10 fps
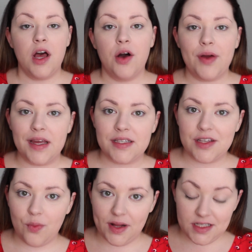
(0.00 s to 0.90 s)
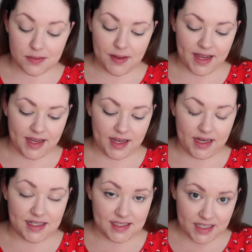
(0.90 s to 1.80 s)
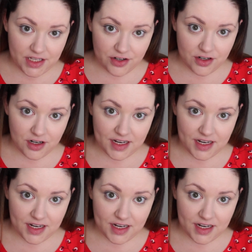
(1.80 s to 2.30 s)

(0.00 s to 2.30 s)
Okay, so once my concealer